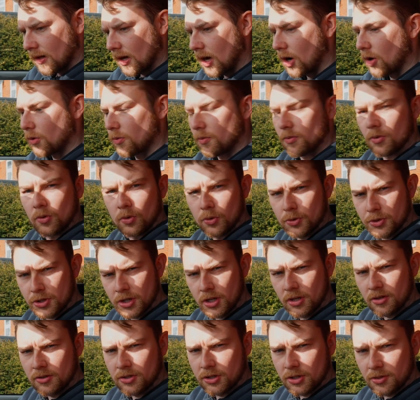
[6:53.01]
Oh,
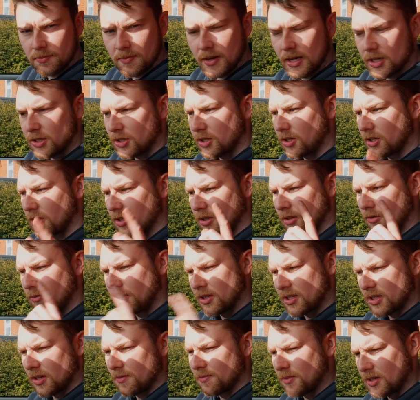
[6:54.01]
also should mention, the
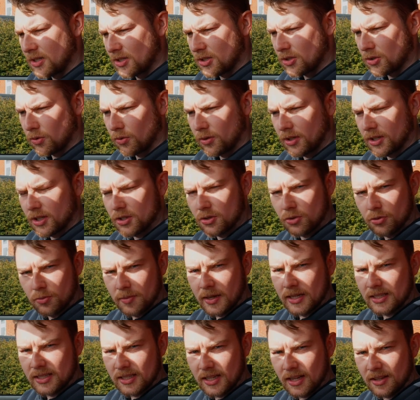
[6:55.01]
reason I'm installing this all
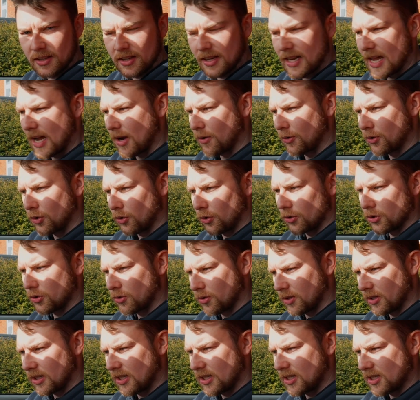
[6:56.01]
back together now and not
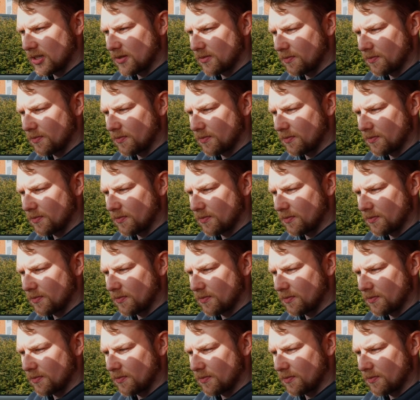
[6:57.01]
doing these